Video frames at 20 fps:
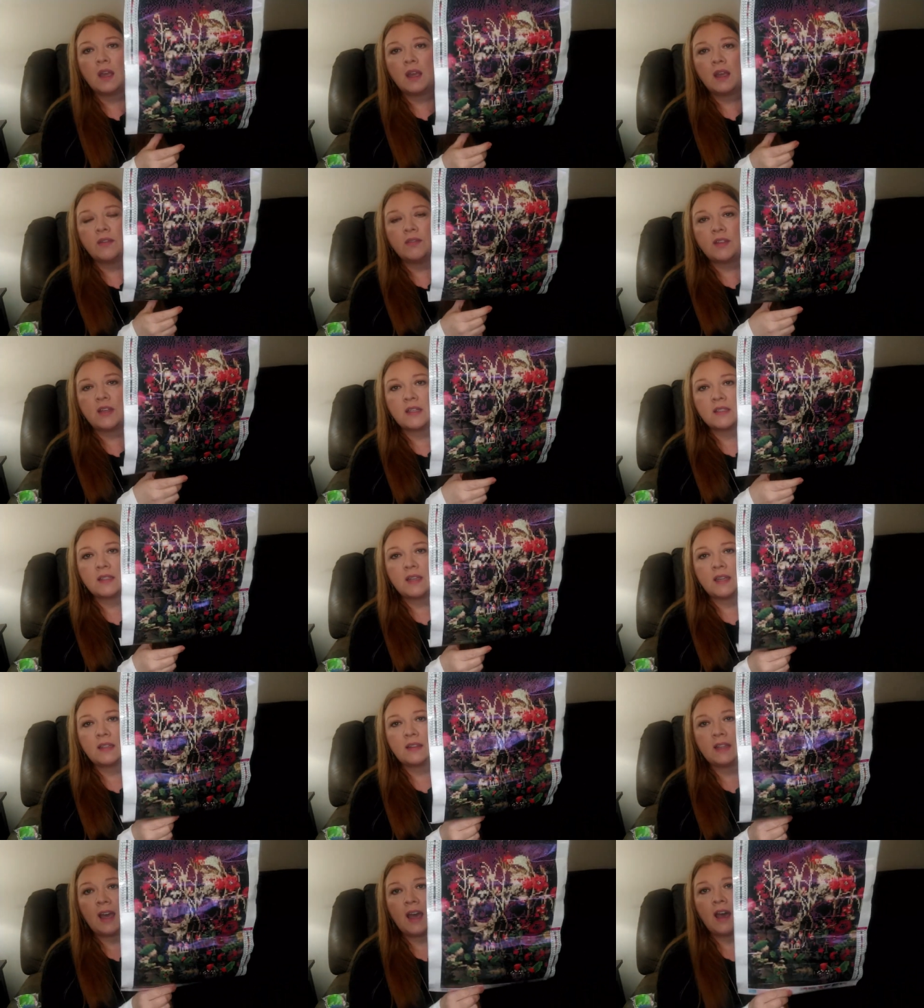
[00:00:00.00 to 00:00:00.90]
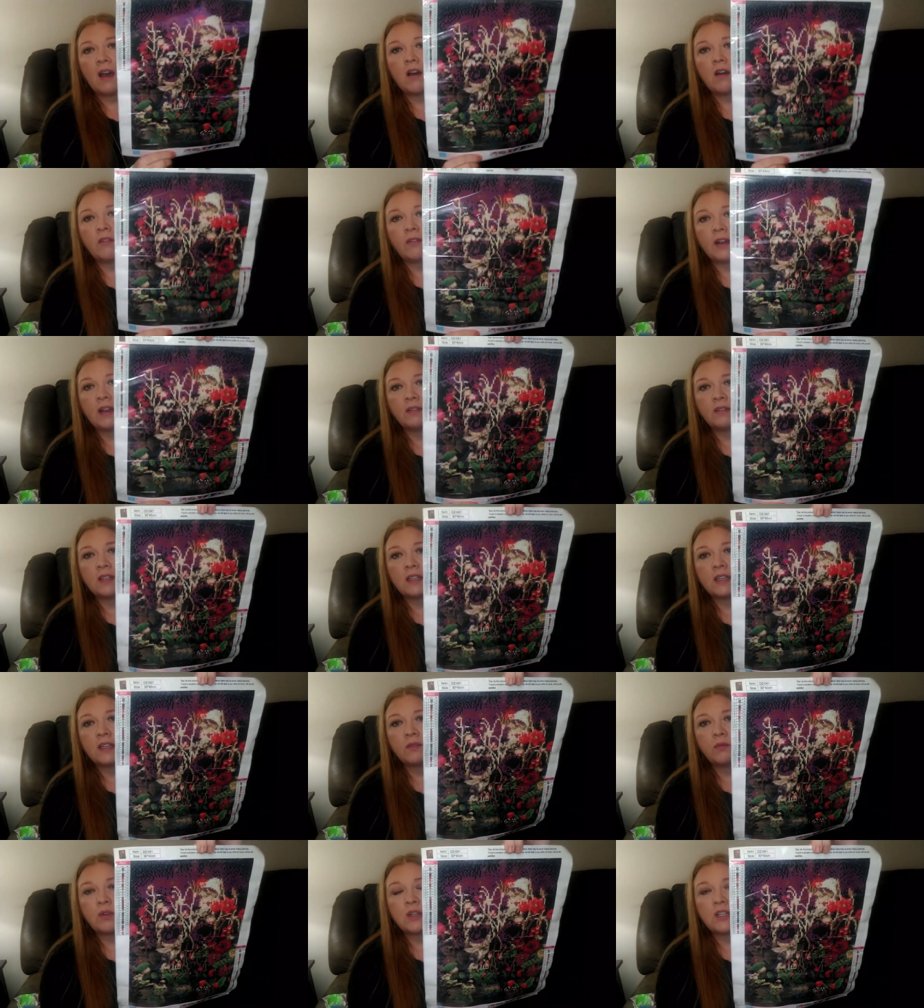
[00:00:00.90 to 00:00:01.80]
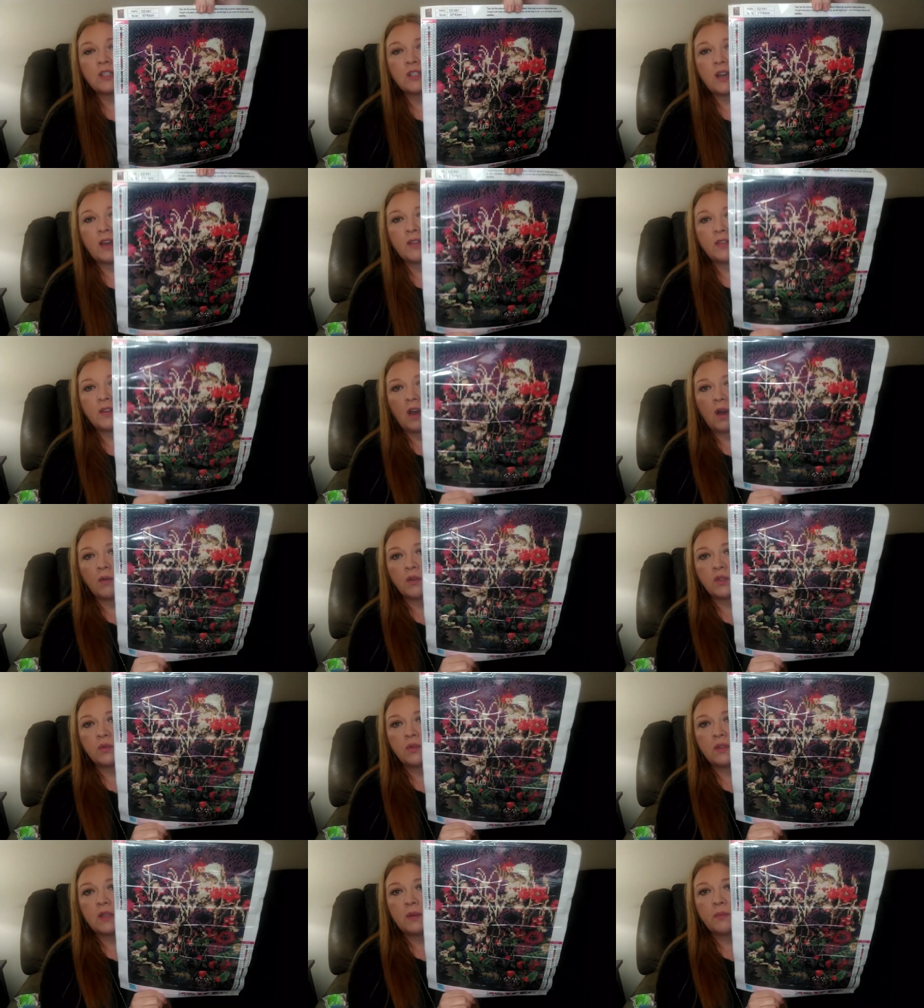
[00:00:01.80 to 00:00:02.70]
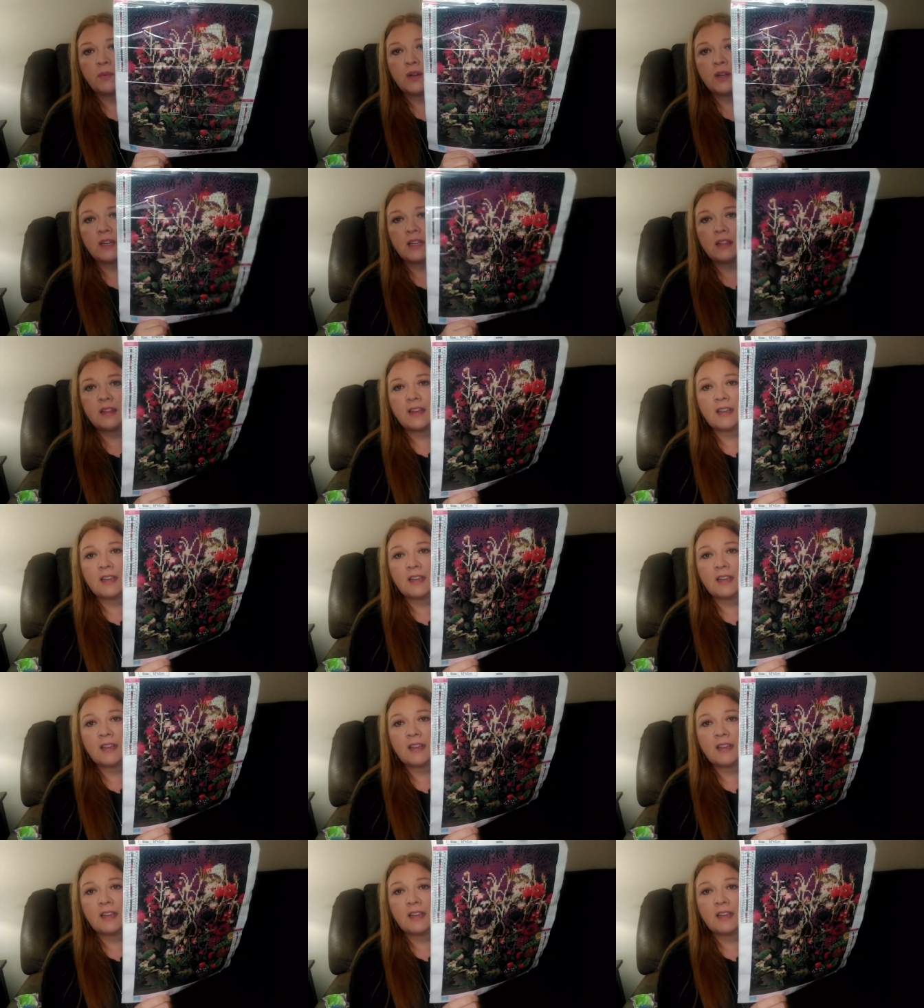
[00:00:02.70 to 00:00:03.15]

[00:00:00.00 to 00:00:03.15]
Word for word: and things like that around it, which I thought was really pretty.